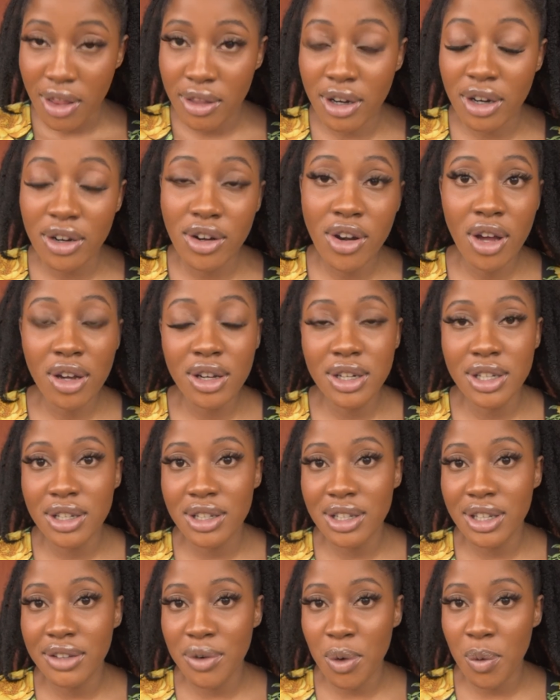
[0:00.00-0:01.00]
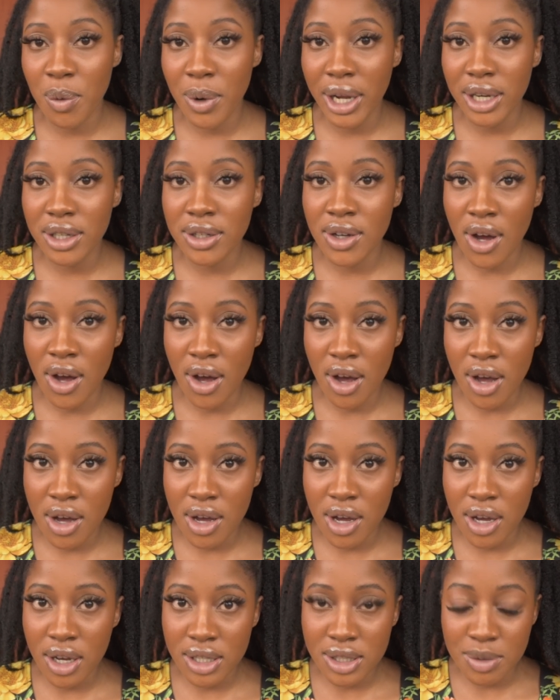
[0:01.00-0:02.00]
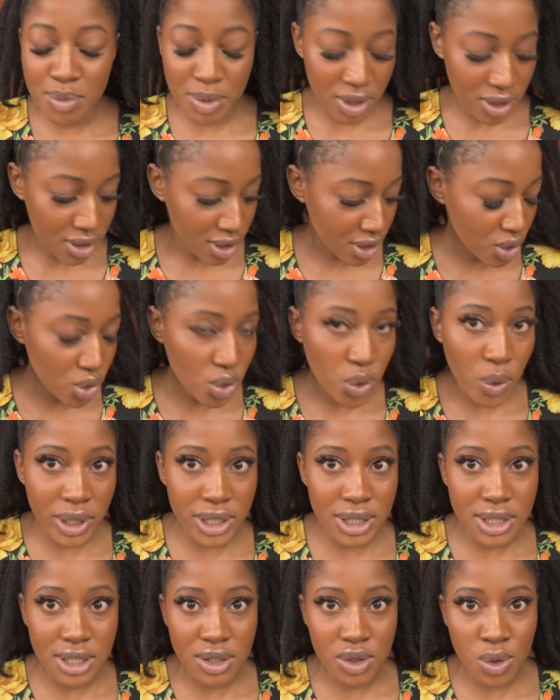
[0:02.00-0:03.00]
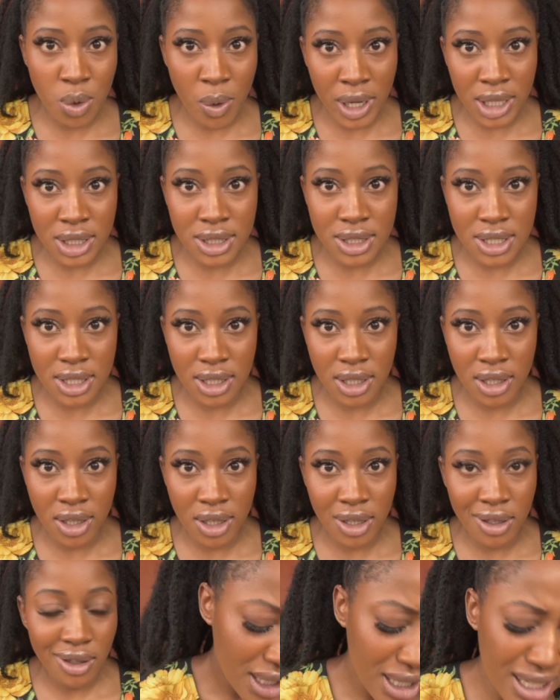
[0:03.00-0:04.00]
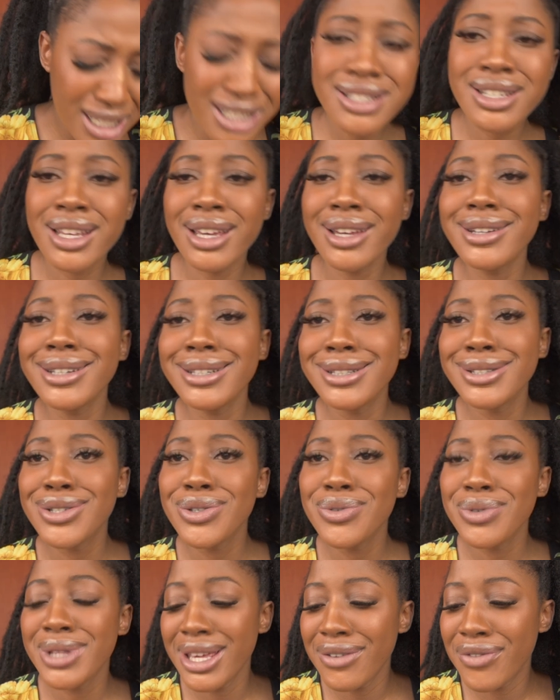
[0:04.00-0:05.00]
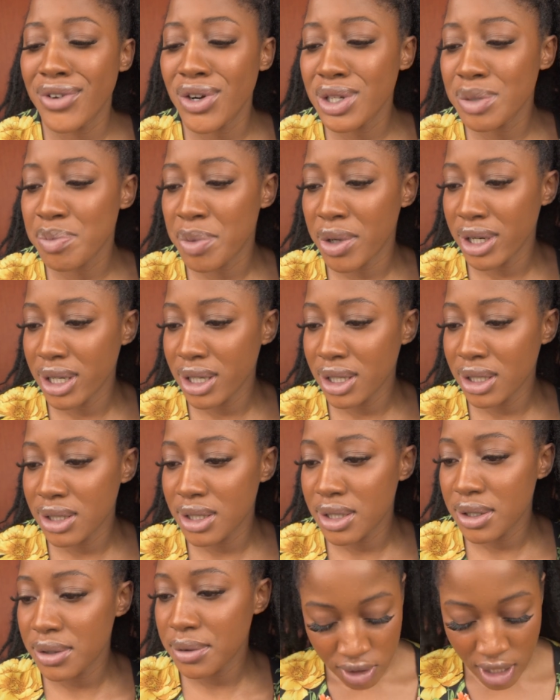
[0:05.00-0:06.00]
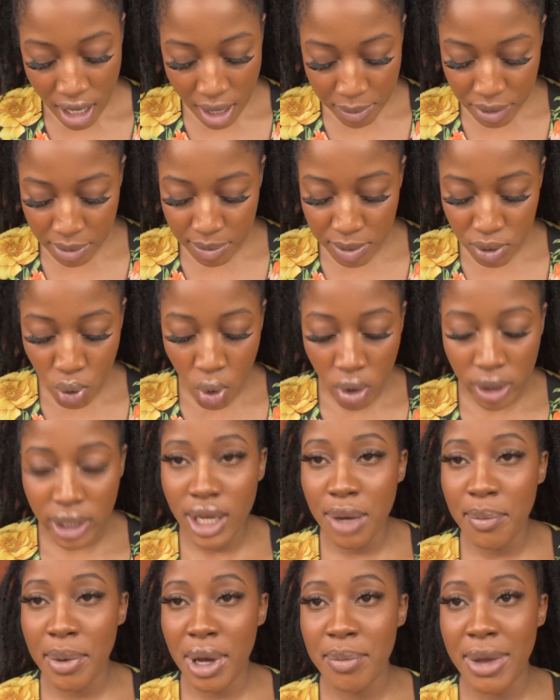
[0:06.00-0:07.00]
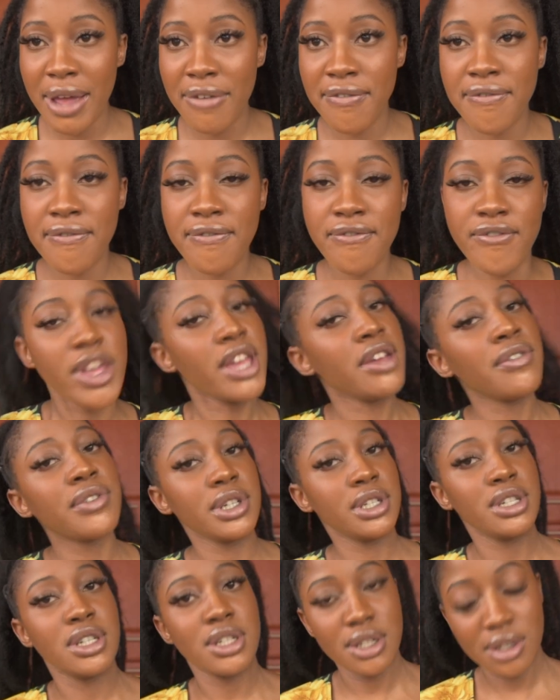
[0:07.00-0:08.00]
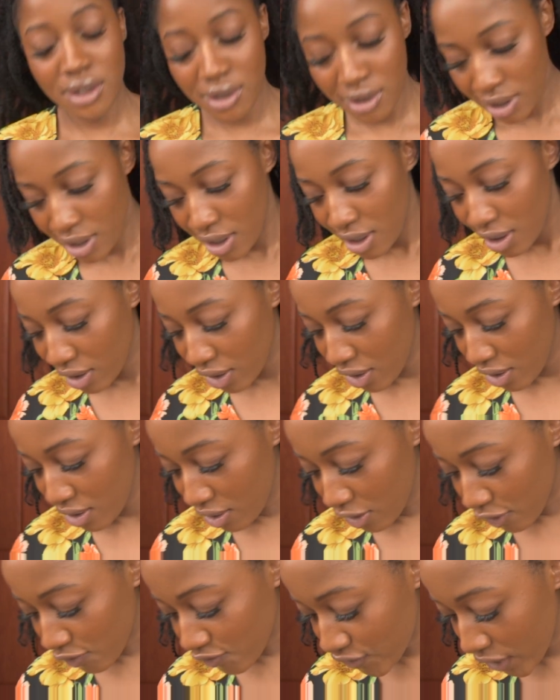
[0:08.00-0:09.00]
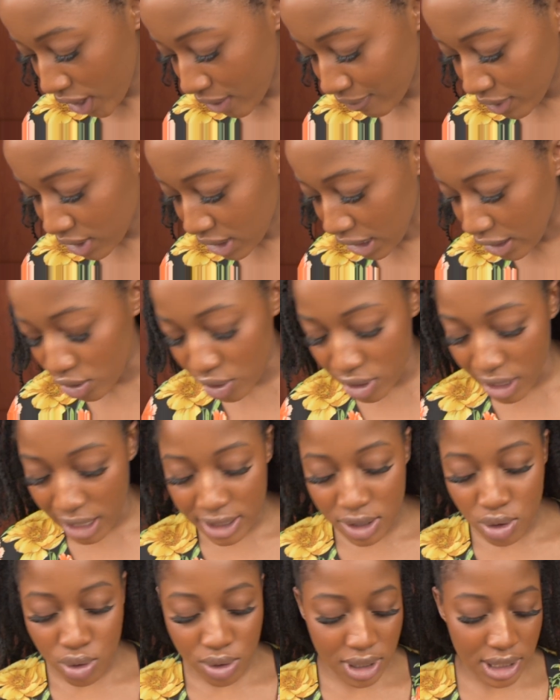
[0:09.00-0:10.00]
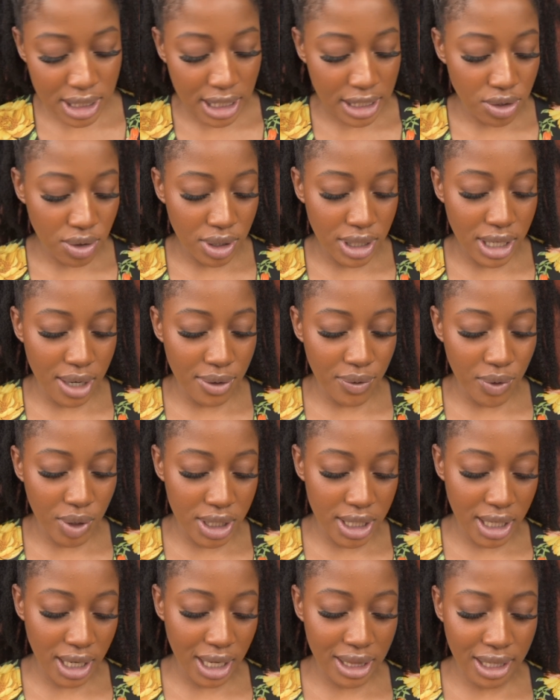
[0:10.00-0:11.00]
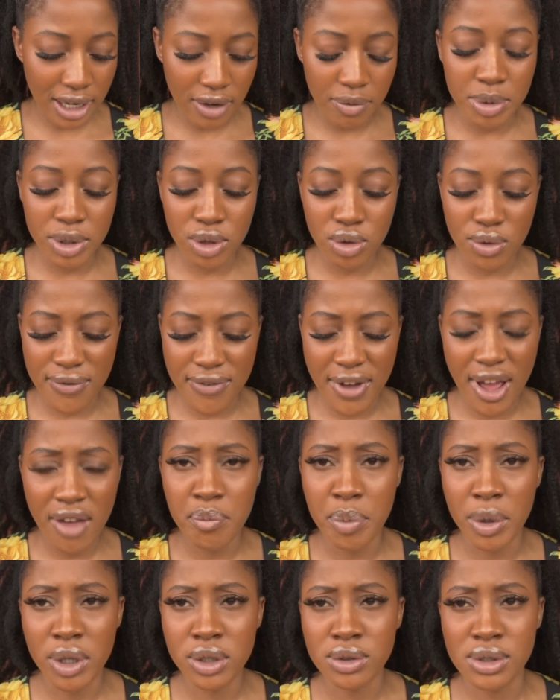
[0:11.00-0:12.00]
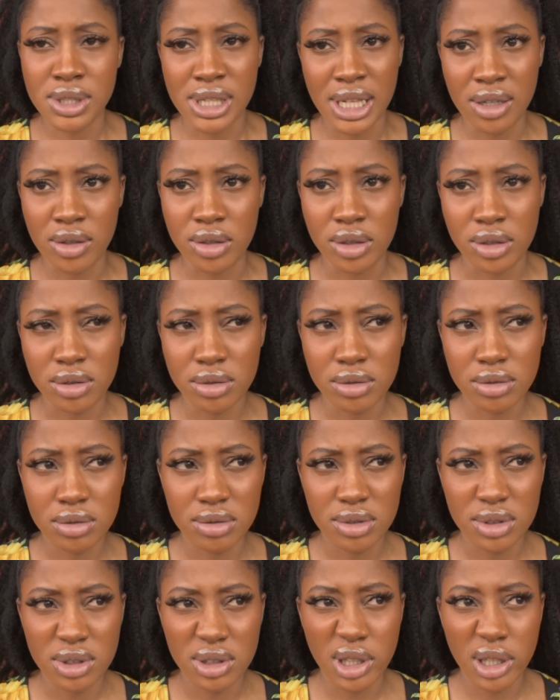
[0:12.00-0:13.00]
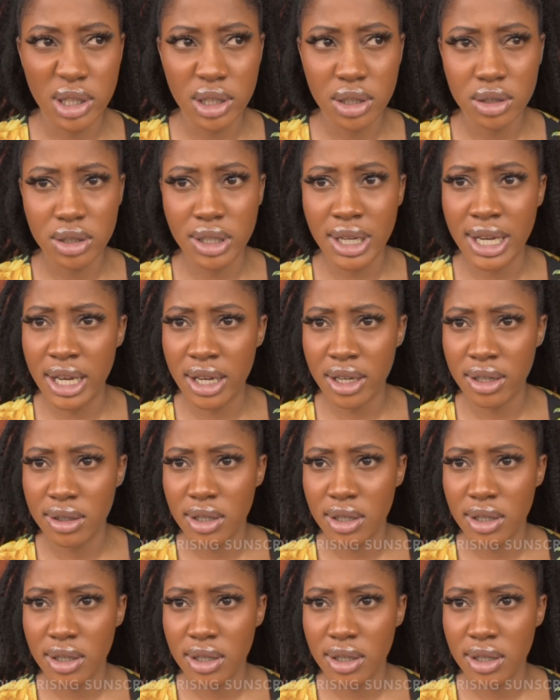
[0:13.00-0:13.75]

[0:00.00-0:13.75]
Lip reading: that are not gonna leave a white cast because it's 2020. Let us get into the first product. So now I'm gonna be talking about my favorite sunscreen. I use the sunscreen every day. I think I've been through 5 bottles now. Nah, yeah.